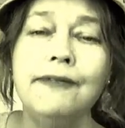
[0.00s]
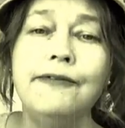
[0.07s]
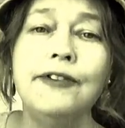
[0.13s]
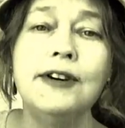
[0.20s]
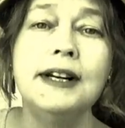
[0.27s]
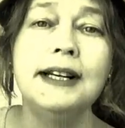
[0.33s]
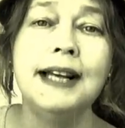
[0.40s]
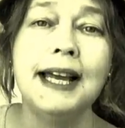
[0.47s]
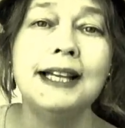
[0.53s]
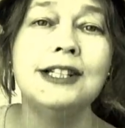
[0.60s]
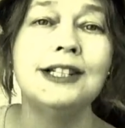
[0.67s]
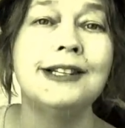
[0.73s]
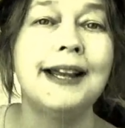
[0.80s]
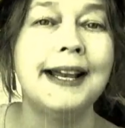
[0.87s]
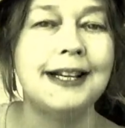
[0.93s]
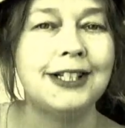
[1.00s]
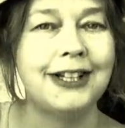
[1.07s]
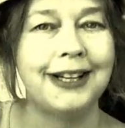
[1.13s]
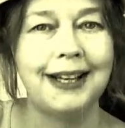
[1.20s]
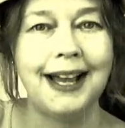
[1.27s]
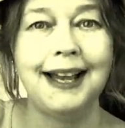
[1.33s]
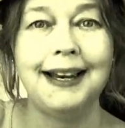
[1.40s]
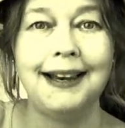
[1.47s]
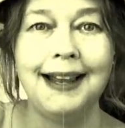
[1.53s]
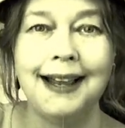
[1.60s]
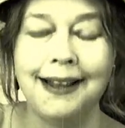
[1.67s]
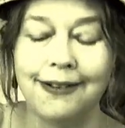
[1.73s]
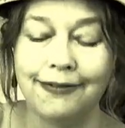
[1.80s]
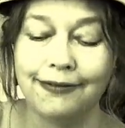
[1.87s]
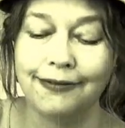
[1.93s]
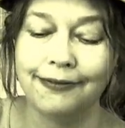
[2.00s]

for the legislature and got left.